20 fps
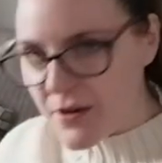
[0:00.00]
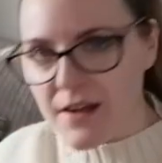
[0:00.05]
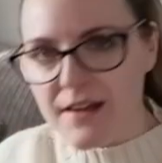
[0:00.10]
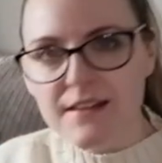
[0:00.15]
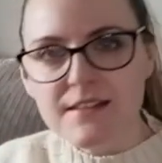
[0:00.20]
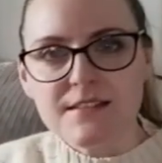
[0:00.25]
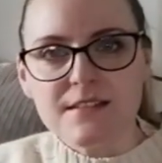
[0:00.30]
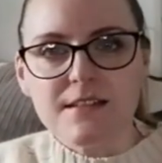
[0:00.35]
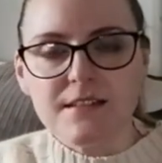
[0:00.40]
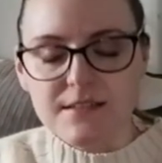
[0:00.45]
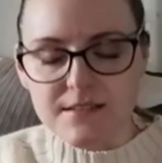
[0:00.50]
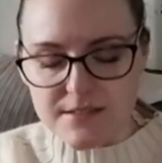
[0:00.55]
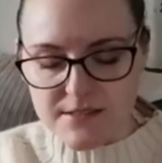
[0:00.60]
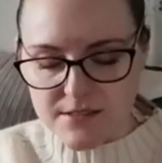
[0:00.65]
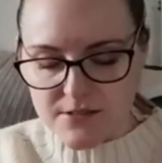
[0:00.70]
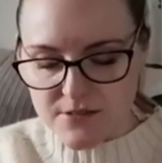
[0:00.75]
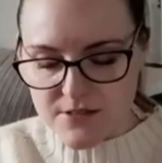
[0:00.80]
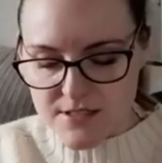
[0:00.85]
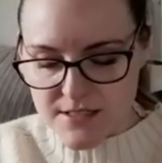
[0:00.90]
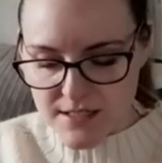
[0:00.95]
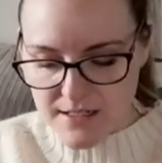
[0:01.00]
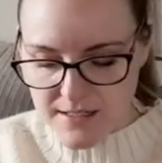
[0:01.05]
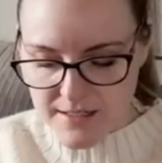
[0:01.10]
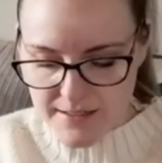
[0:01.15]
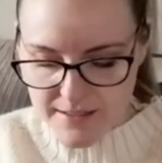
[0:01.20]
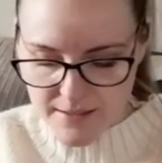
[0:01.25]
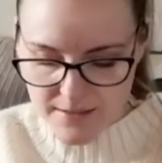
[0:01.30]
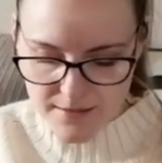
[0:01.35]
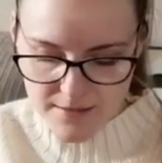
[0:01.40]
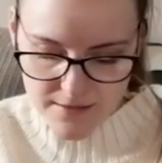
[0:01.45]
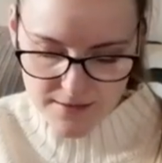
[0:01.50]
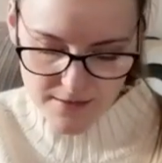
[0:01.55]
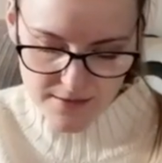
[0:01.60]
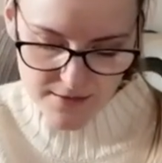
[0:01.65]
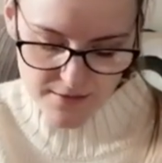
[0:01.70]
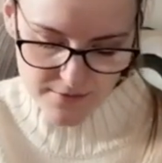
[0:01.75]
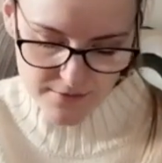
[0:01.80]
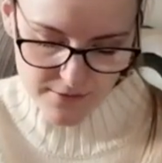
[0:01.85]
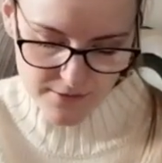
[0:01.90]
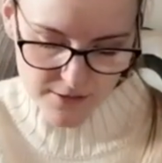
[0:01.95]
prices until I
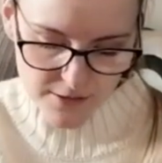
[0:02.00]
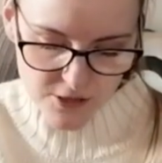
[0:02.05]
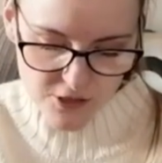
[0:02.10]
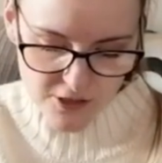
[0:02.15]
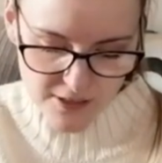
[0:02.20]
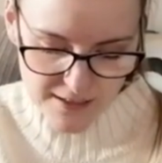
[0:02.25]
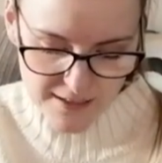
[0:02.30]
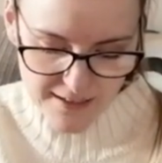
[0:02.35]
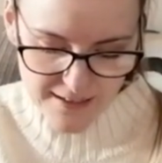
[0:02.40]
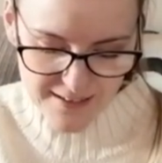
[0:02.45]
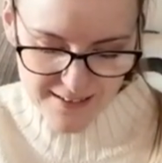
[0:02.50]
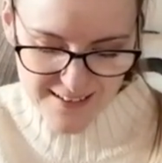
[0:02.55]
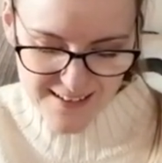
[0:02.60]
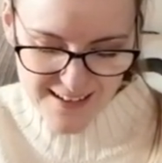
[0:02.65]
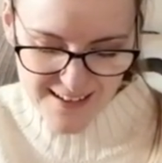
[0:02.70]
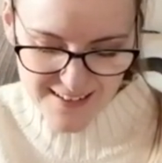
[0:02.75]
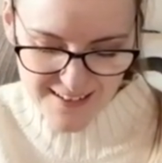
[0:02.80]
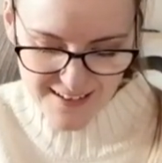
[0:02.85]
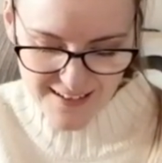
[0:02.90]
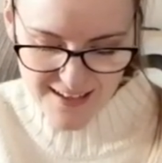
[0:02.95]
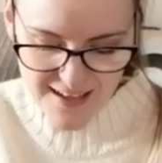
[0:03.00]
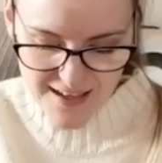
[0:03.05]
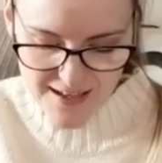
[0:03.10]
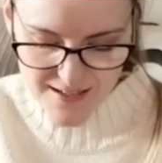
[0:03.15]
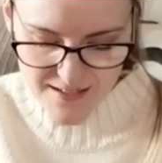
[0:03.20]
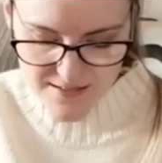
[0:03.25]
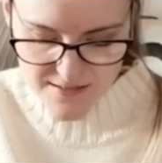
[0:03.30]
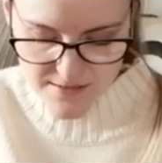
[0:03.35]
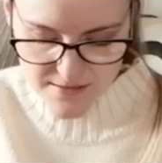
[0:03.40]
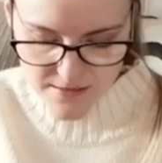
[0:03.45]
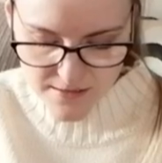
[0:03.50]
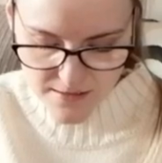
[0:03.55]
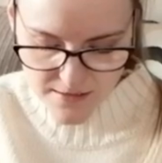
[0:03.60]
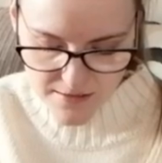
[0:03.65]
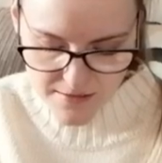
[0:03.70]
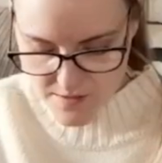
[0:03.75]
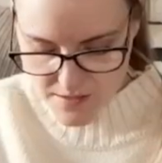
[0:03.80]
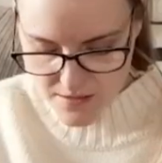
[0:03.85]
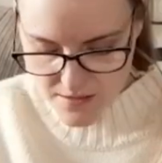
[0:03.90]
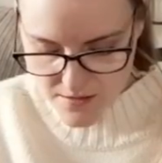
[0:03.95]
look. Like, I can kind of guess.
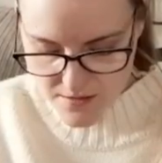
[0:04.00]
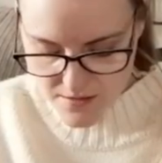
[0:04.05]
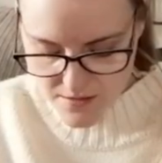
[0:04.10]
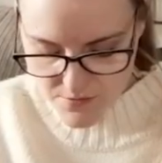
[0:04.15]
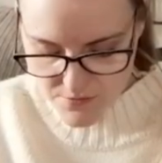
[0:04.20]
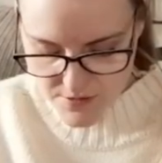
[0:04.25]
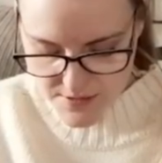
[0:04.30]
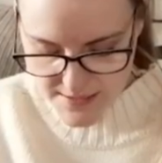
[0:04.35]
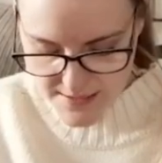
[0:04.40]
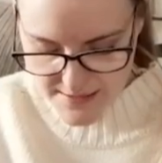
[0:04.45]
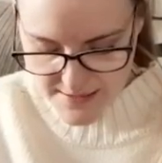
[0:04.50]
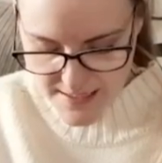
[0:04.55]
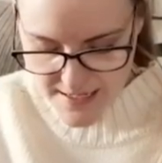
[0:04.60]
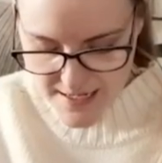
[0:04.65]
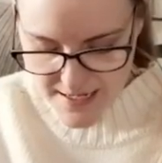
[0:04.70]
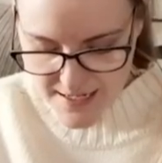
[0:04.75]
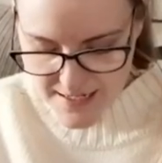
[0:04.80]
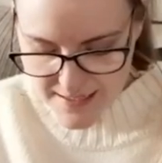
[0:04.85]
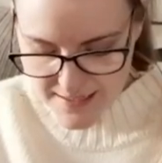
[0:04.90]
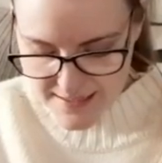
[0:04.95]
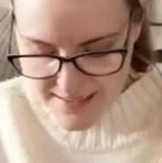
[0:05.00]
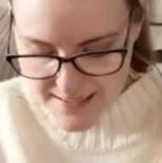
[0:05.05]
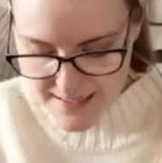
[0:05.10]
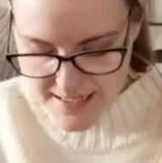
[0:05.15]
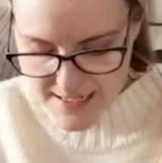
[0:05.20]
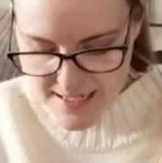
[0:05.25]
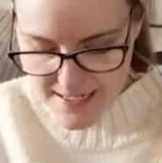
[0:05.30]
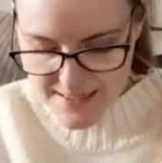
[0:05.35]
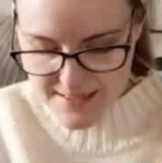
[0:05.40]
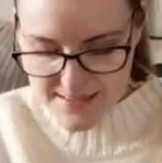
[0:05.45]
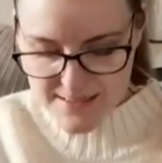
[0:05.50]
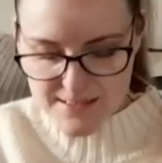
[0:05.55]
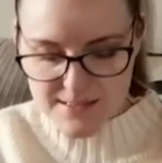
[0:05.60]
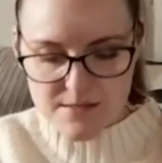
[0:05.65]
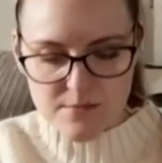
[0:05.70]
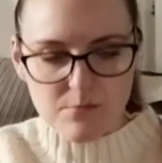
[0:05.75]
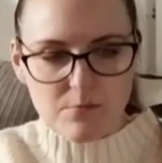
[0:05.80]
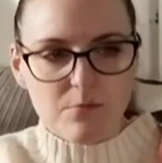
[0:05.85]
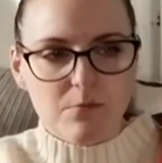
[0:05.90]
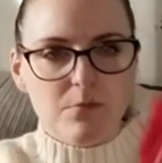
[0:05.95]
What's this?
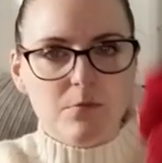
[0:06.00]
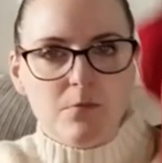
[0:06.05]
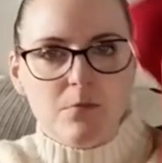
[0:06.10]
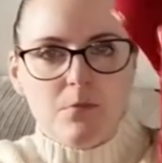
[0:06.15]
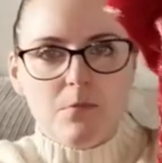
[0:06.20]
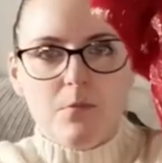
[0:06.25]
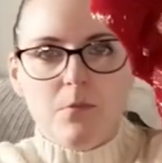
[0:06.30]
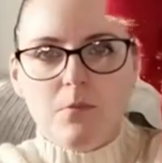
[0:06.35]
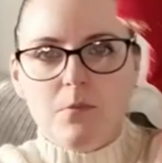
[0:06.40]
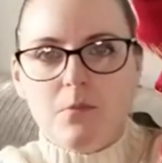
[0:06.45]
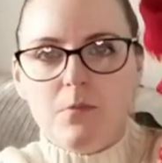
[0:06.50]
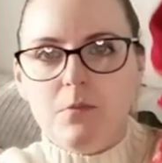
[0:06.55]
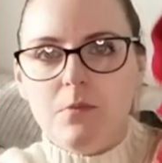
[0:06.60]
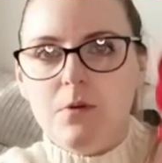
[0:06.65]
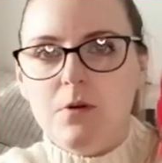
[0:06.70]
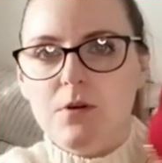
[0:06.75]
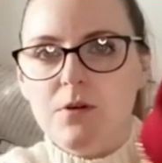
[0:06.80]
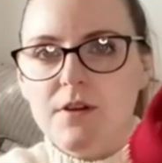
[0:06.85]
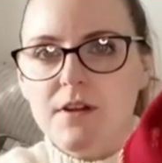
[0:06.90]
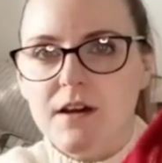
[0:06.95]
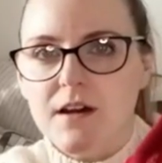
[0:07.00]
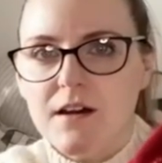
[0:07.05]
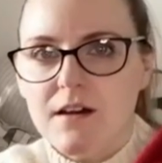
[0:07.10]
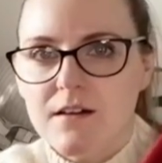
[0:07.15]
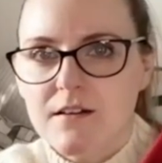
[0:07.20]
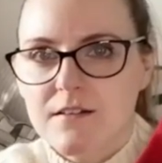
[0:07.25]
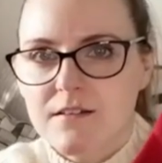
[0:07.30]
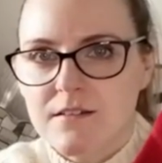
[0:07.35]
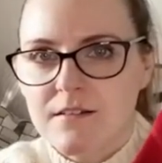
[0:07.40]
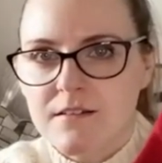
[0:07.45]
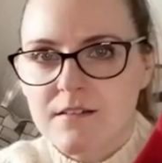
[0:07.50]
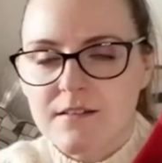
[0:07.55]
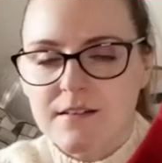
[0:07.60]
Yes, Moda.